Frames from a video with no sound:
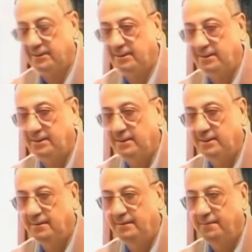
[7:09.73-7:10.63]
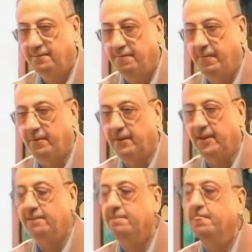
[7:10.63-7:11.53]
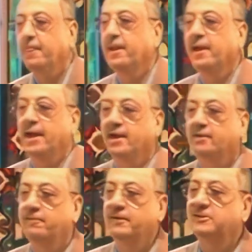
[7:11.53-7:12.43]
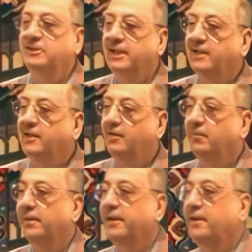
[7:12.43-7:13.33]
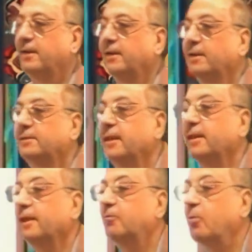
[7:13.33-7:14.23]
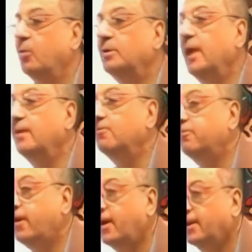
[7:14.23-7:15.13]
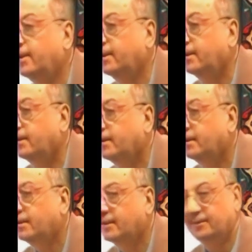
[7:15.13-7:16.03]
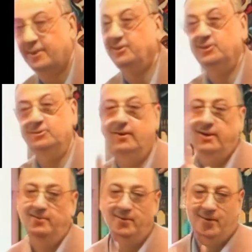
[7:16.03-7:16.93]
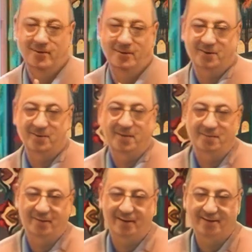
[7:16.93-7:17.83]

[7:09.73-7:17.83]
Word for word: Huh? Okay? And if it is incomplete, then it won't have fa'il. This is very important to remember.